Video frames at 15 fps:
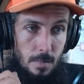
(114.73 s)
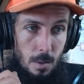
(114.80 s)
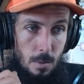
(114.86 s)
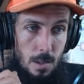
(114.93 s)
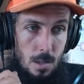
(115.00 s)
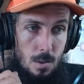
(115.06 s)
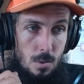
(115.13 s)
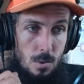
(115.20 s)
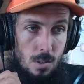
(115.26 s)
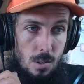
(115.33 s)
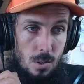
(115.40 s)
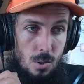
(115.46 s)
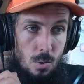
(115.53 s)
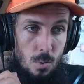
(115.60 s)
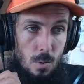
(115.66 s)
All right, you use
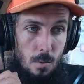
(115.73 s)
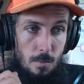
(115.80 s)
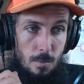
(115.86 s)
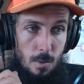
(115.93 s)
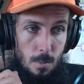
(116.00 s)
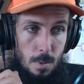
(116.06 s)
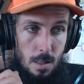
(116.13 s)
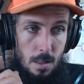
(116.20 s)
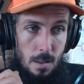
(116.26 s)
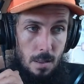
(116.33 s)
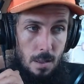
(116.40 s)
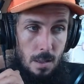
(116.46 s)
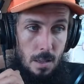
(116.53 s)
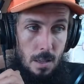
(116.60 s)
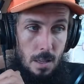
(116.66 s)
this soil formula,
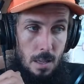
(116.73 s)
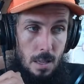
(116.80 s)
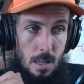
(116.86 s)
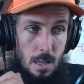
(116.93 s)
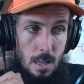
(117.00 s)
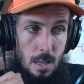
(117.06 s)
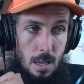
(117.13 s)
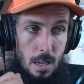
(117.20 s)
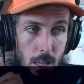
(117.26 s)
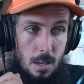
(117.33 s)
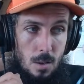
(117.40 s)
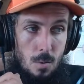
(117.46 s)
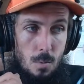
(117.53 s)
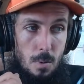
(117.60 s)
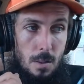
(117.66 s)

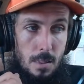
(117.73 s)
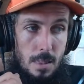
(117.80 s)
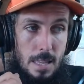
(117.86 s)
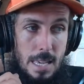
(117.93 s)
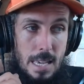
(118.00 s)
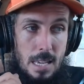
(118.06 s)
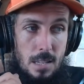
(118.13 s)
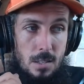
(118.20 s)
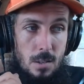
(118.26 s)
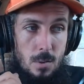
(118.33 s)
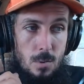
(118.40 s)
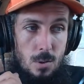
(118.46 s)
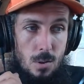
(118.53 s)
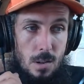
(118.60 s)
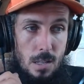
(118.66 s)
and you put these
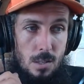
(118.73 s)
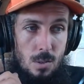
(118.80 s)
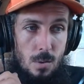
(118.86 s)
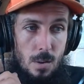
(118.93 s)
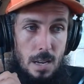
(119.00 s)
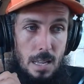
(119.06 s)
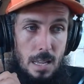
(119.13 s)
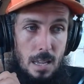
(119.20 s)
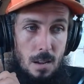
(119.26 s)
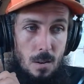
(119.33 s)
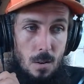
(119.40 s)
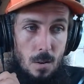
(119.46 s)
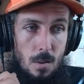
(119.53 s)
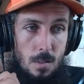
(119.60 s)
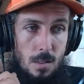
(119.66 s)
nutrients right
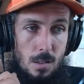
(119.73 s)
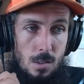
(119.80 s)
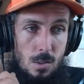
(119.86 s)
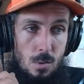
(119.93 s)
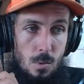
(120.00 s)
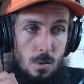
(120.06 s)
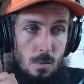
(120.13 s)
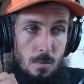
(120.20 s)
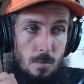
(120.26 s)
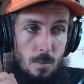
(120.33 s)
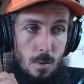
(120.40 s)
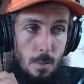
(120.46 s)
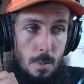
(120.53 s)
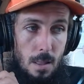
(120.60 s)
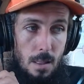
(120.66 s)
here, this soil
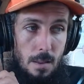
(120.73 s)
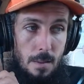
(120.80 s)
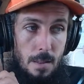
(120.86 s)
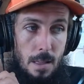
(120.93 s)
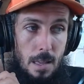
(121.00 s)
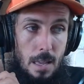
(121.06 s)
formula,